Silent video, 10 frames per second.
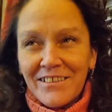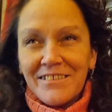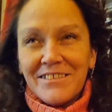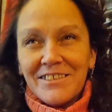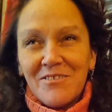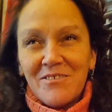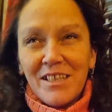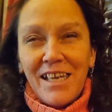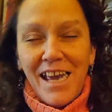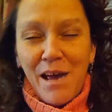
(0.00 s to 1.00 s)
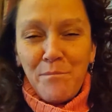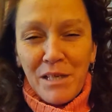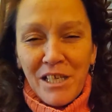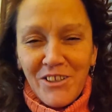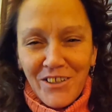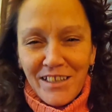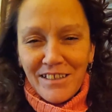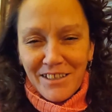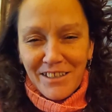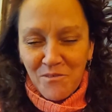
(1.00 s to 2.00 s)
Something like, happy
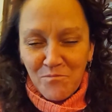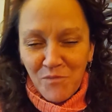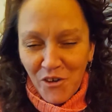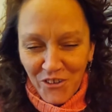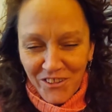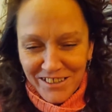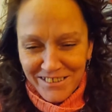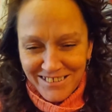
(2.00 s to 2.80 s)
cooking, love Martha.